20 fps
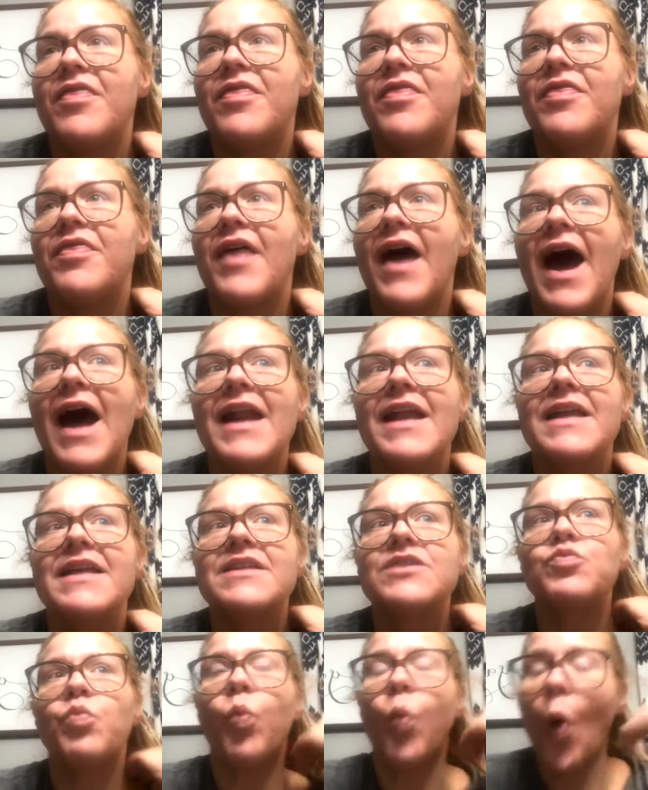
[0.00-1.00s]
that
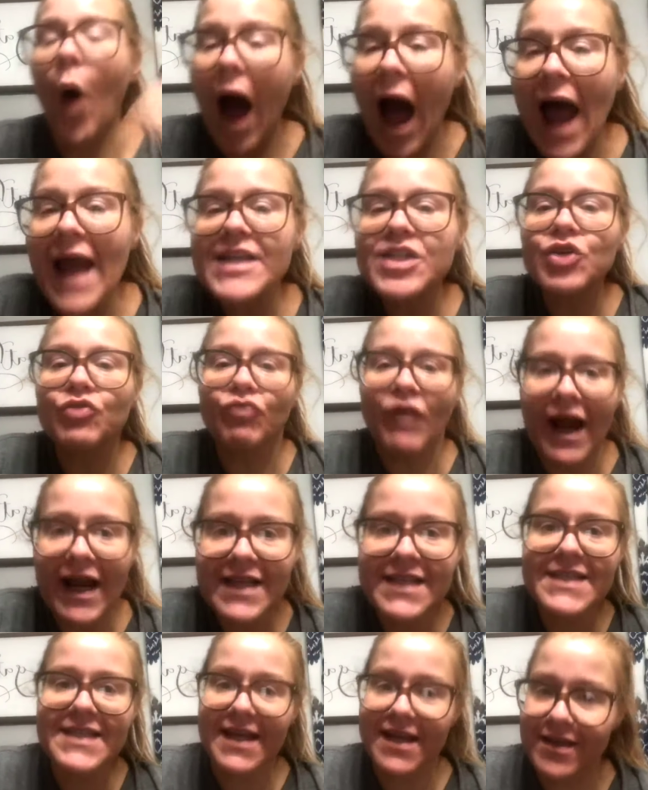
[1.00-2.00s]
is why direct
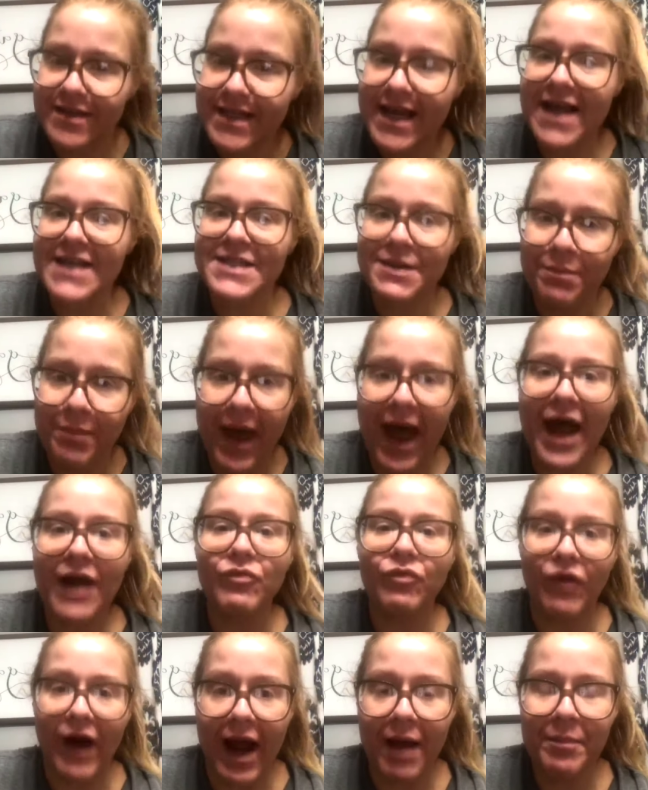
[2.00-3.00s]
sales has a
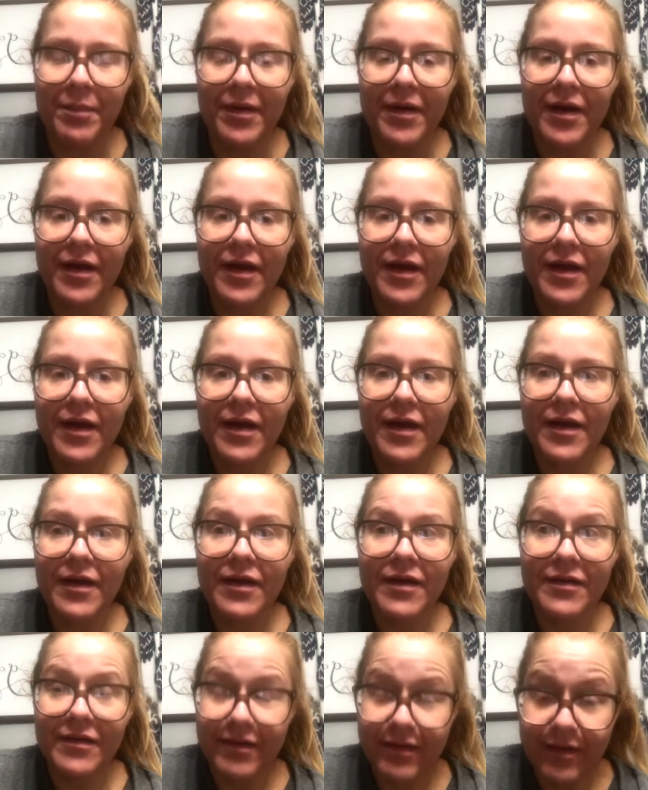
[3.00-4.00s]
bad rep
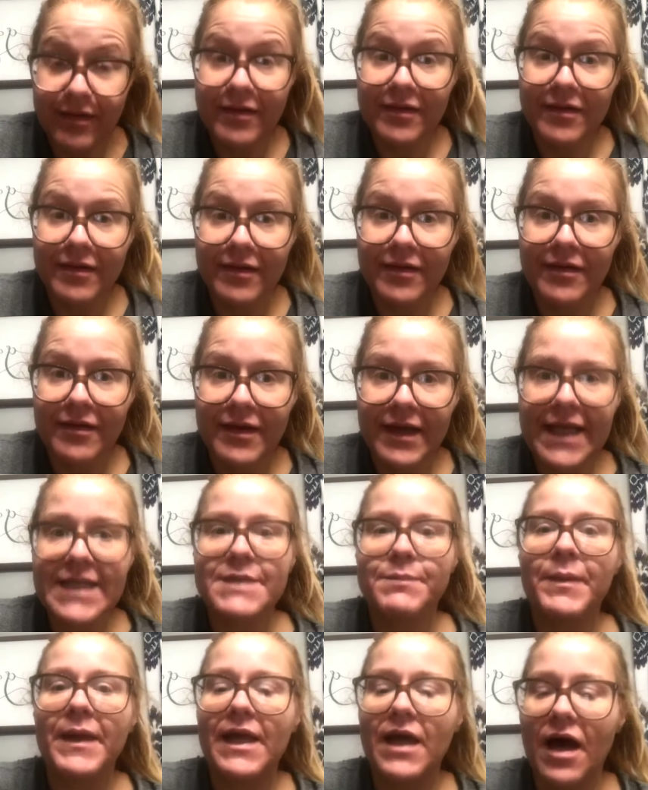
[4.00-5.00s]
is
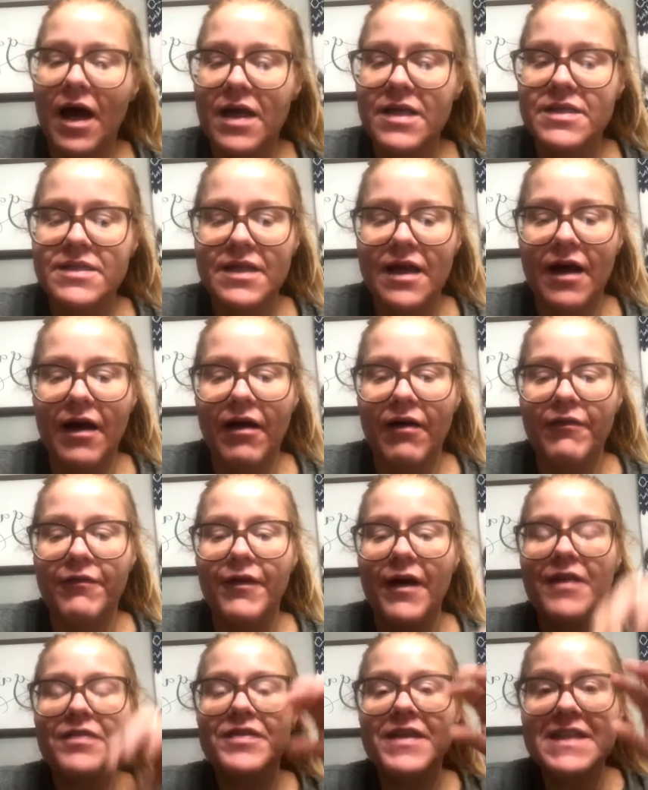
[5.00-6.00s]
because of
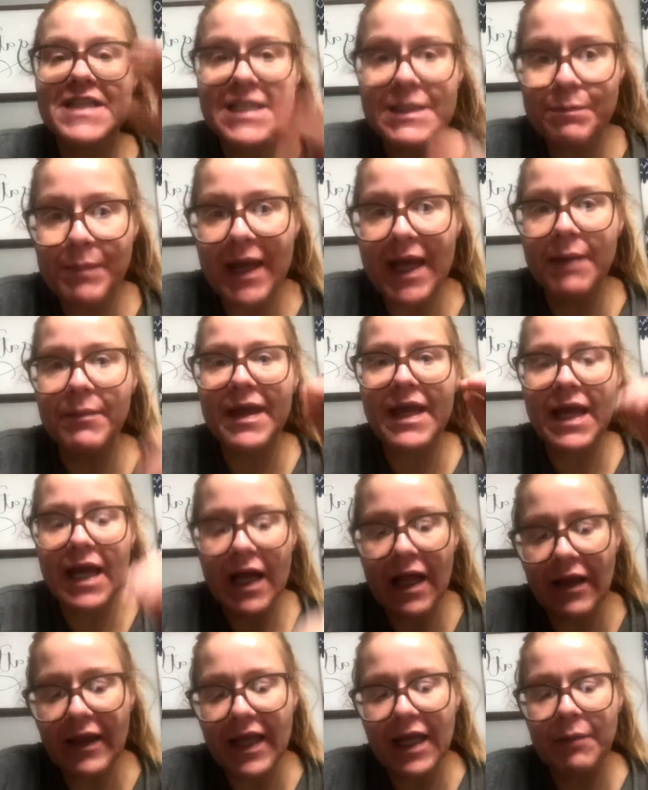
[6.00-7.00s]
the spammy
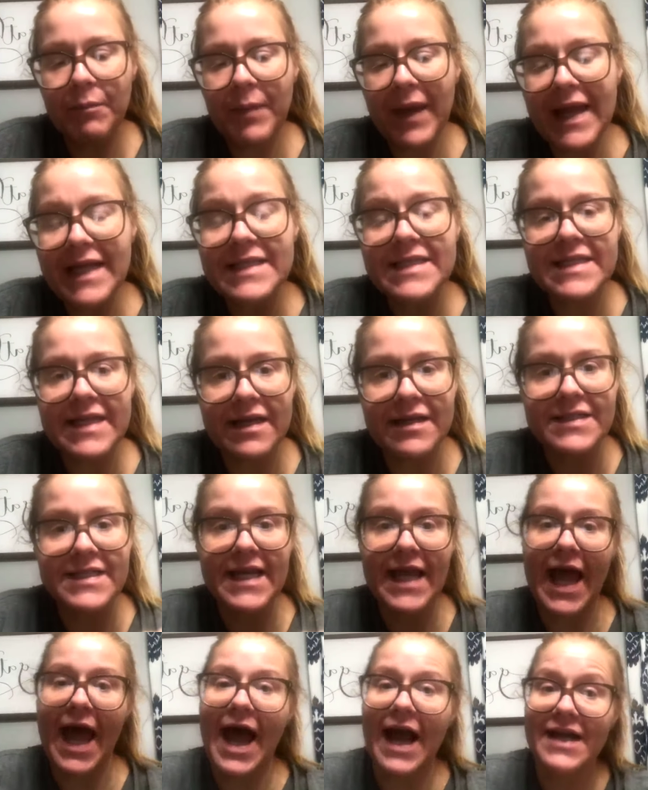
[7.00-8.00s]
clickbait
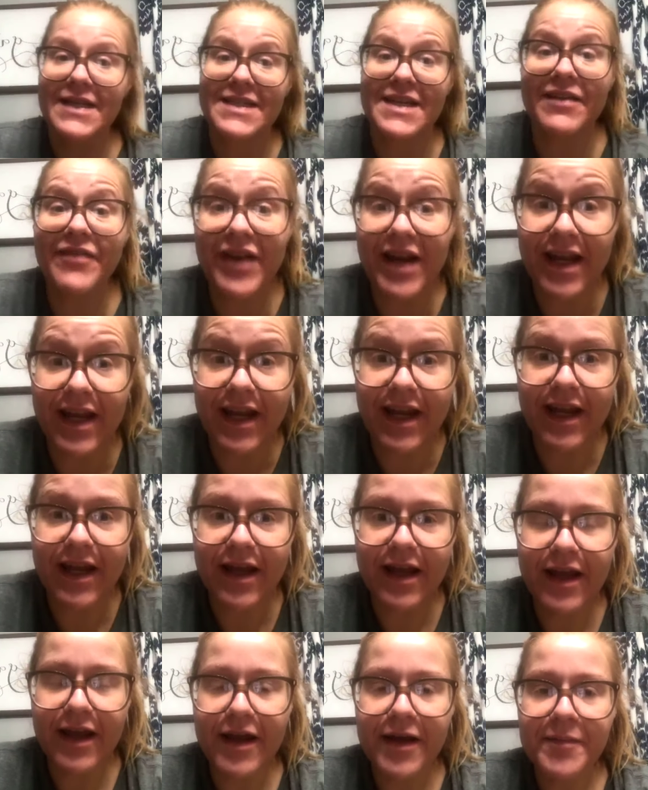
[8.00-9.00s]
salesy activity
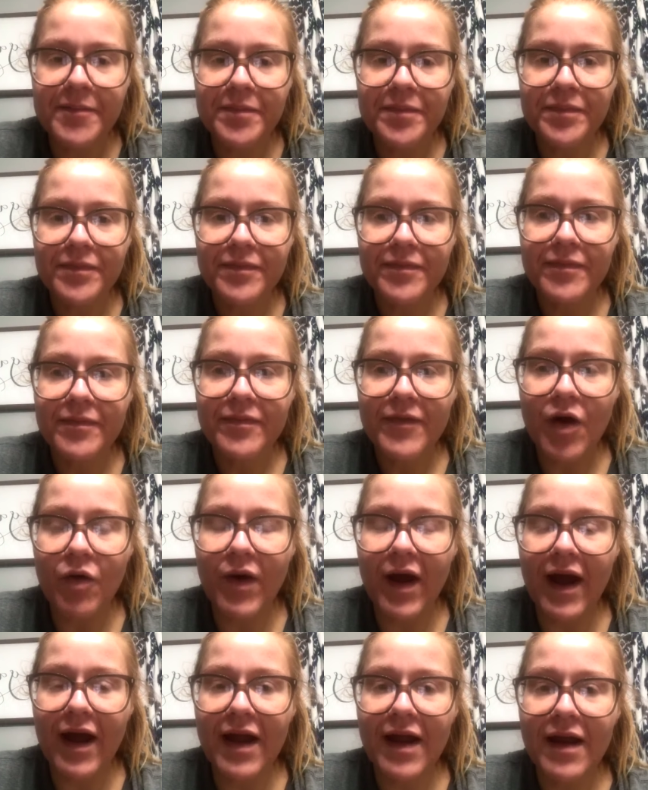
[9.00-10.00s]

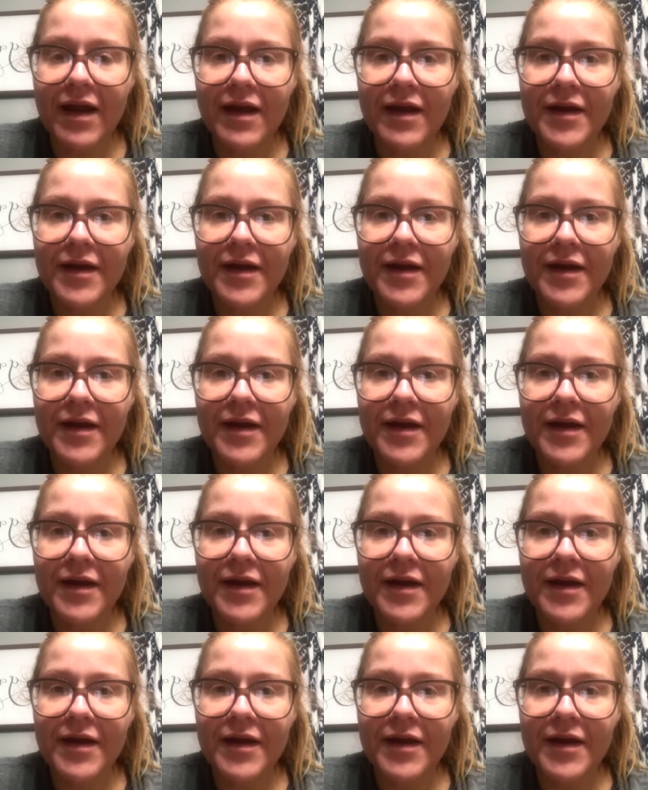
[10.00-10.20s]
okay